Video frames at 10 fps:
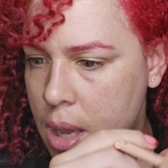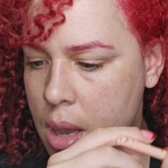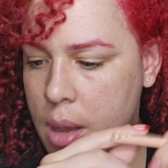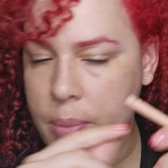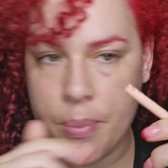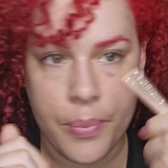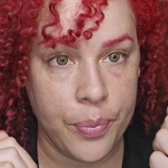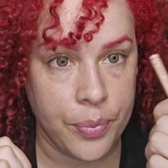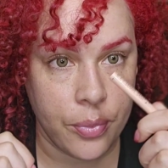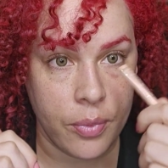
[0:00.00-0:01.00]

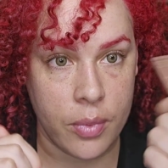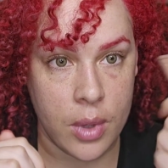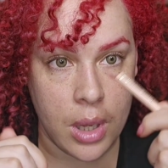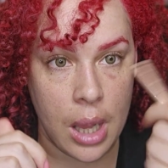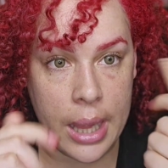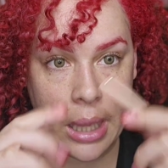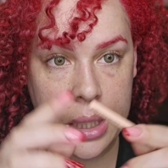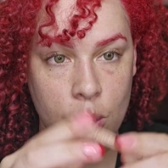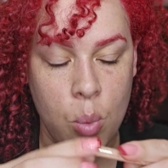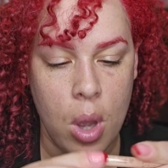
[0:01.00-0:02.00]
like a
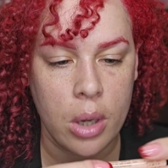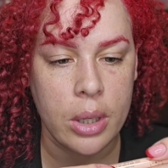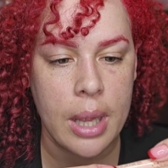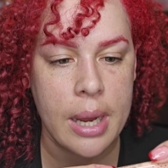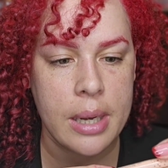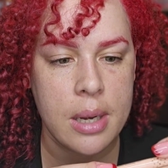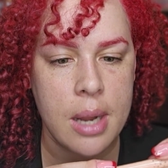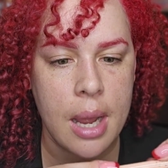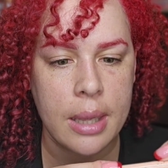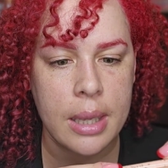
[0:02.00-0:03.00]
little waterline
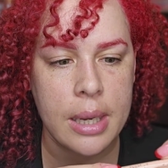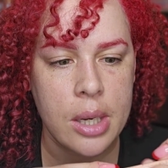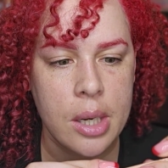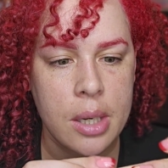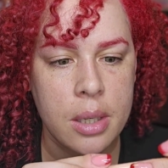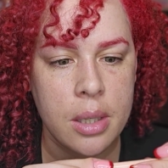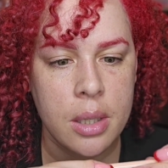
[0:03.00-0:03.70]
eyeliner,